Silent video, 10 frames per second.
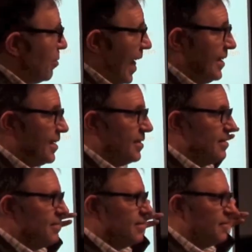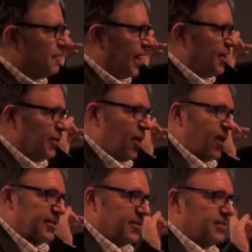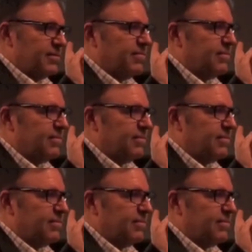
you plant it, forget your lawns.